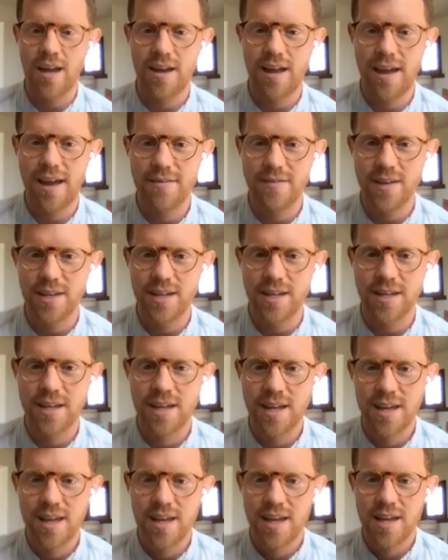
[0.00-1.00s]
having
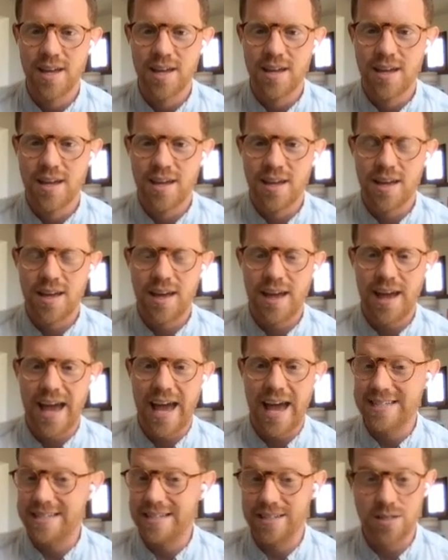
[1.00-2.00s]

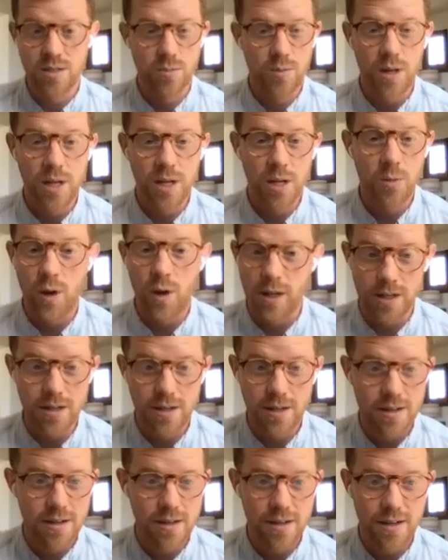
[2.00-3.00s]
access to running
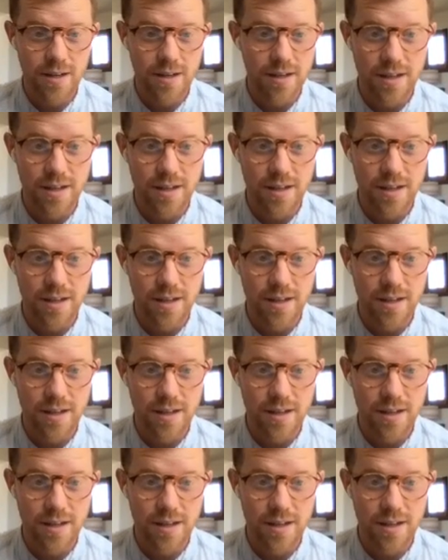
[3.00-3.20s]
water,